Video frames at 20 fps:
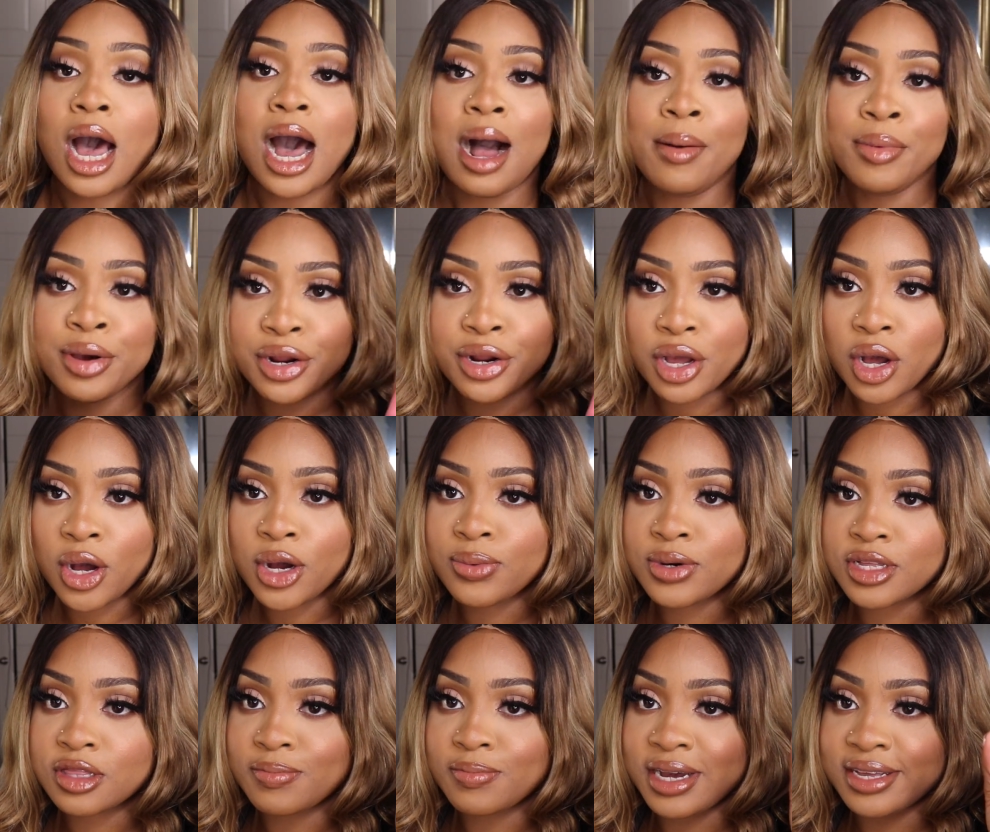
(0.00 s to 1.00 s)
I'm gonna go
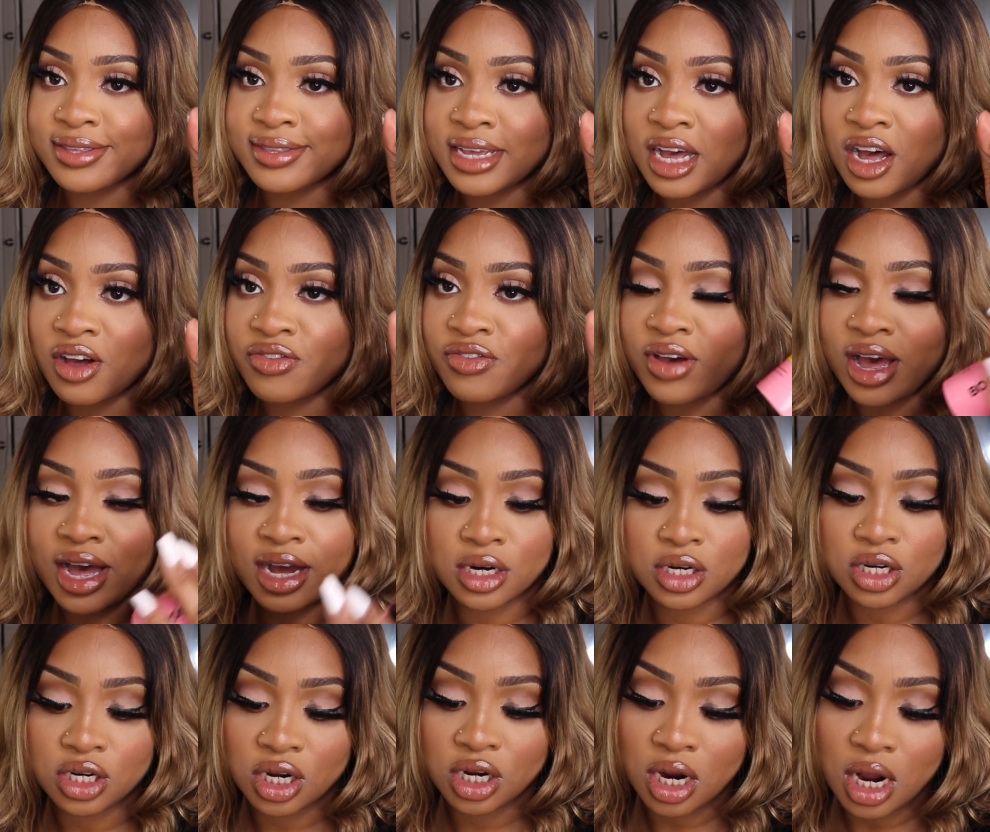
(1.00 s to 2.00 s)
with my Style
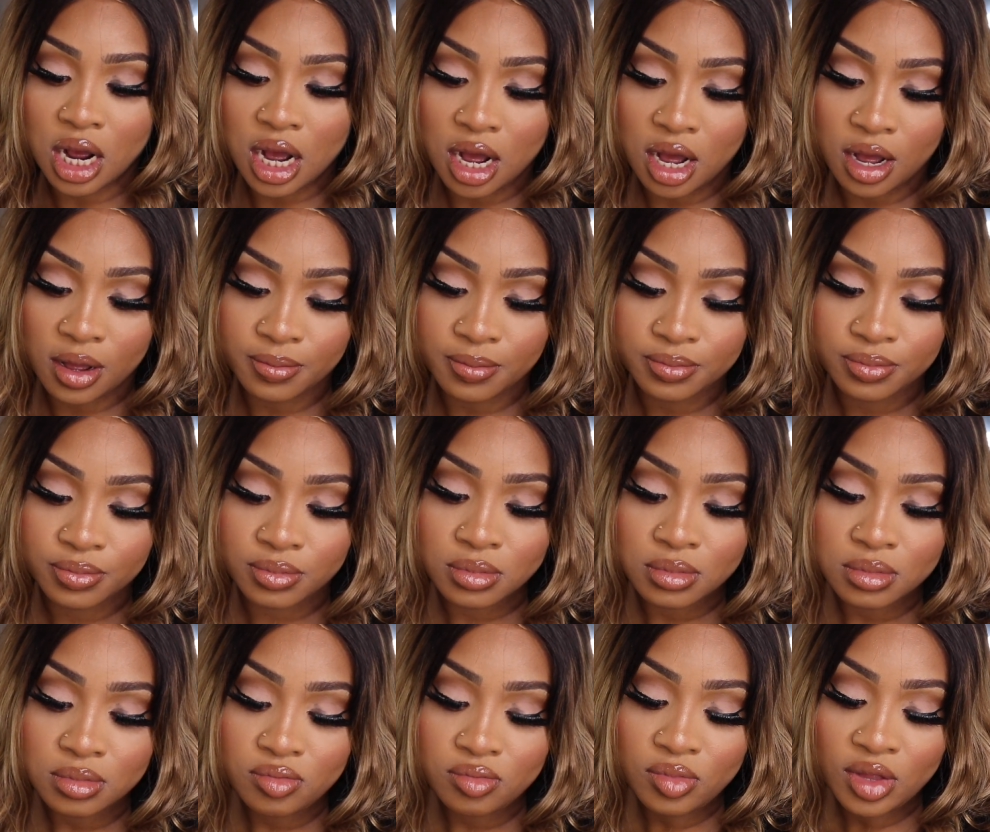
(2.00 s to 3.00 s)
Factor
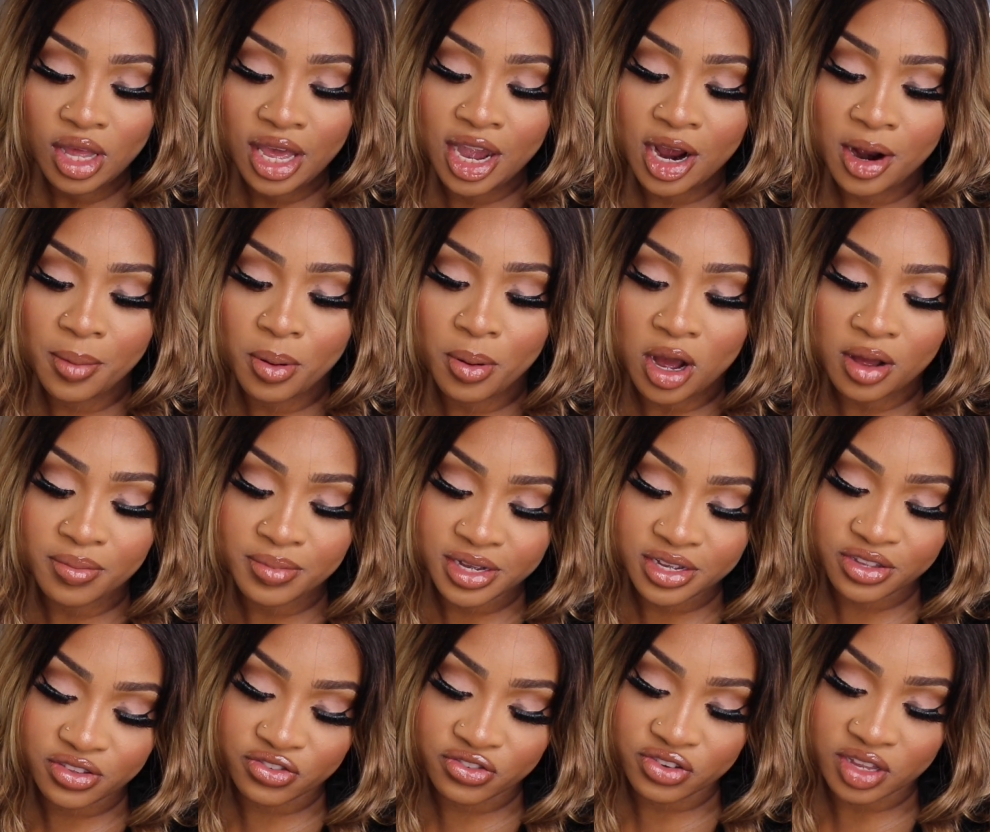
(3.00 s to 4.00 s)
hair
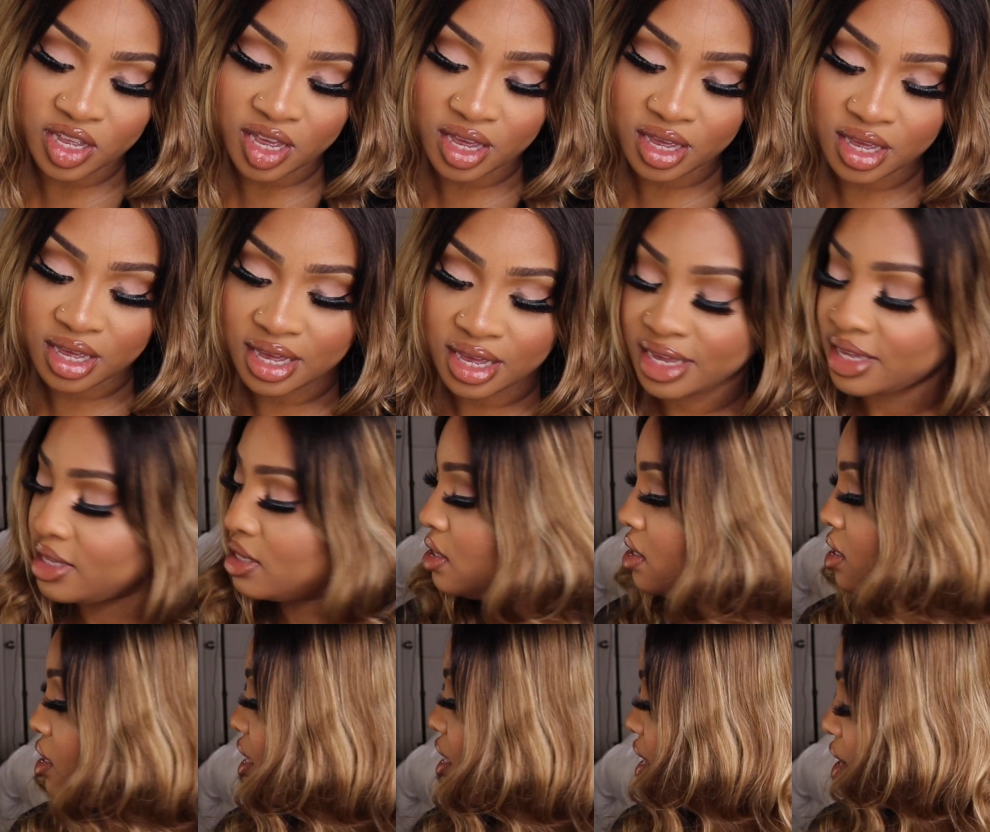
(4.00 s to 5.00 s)
pomade stick.
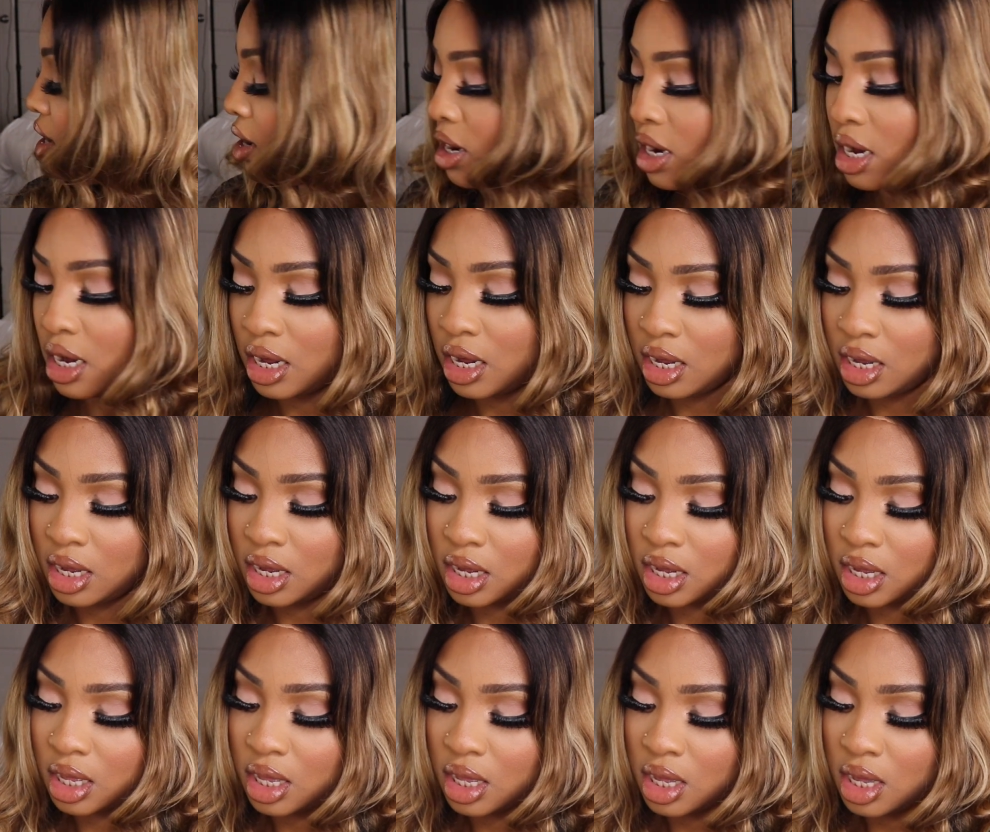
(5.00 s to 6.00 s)
It's
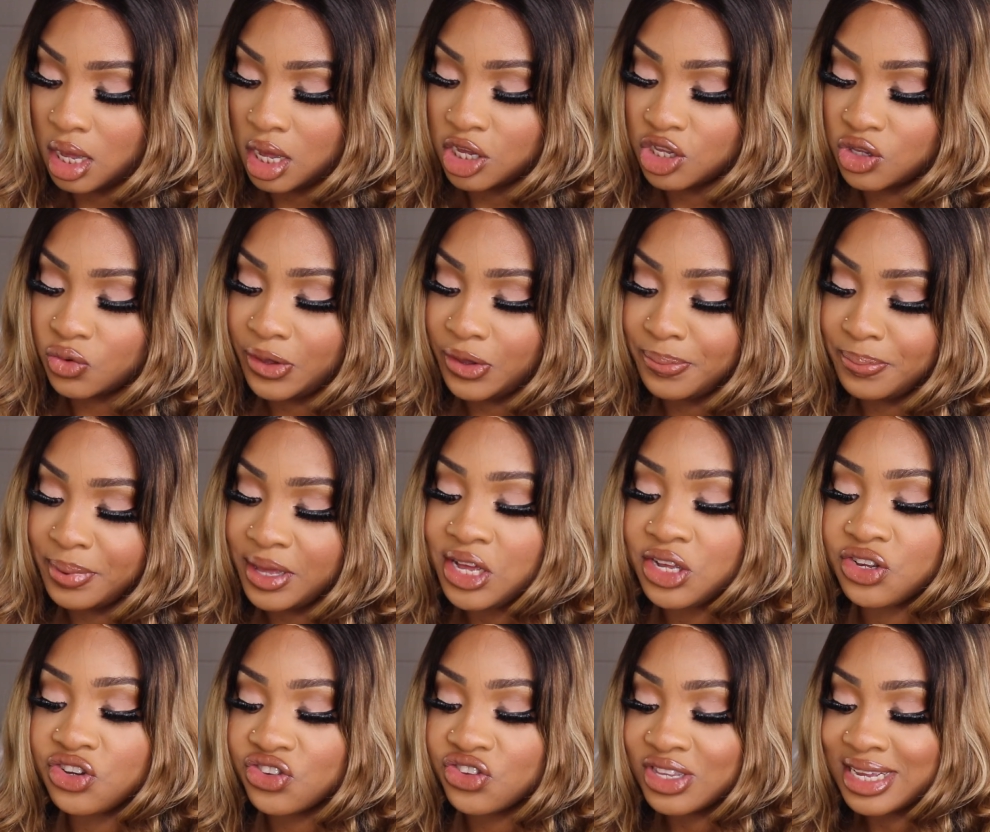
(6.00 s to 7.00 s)
their sweet
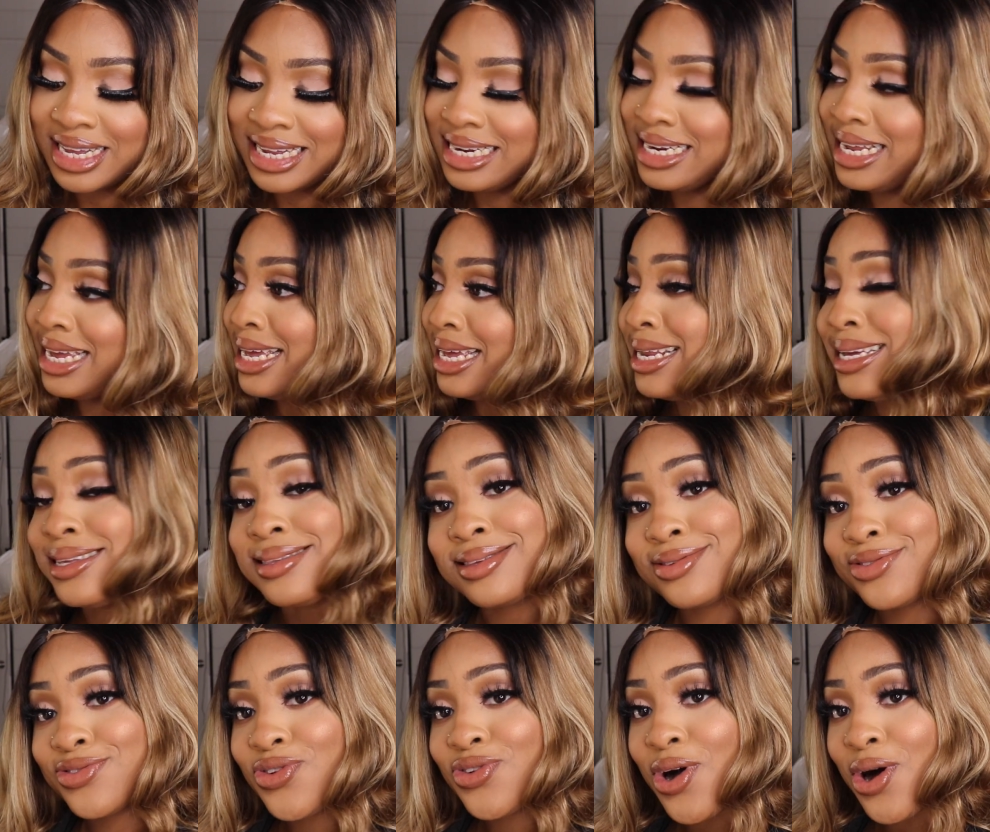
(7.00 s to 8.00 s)
peach scent, and it's a
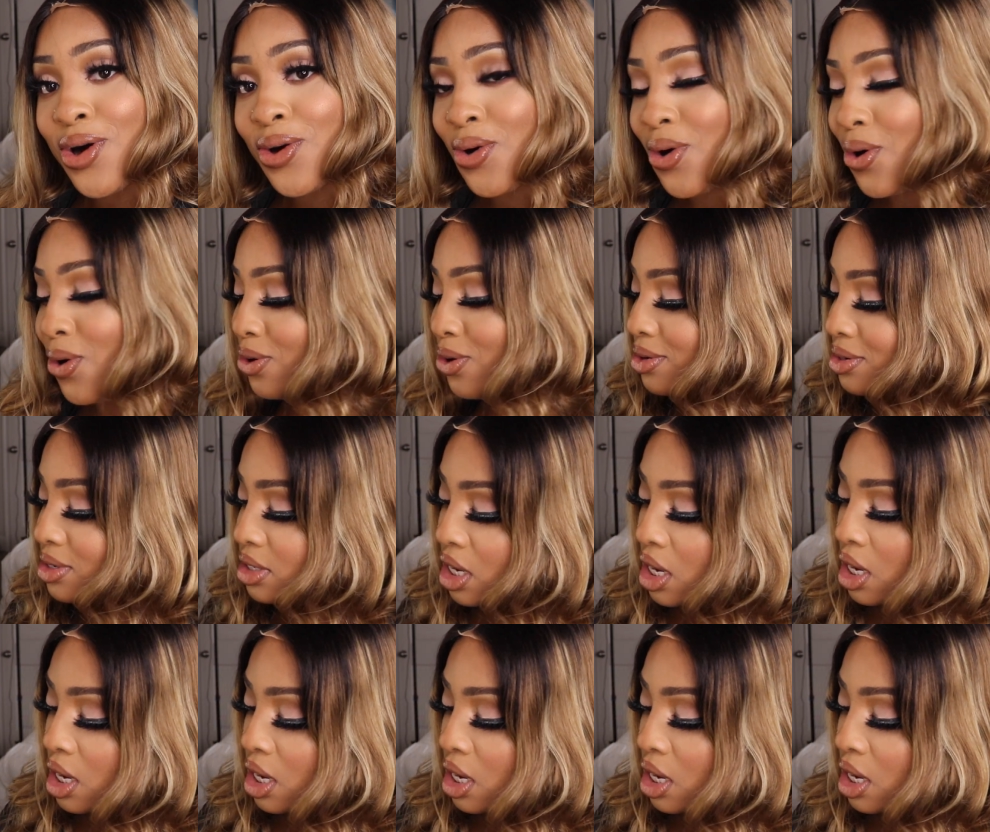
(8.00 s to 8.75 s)
strong hold.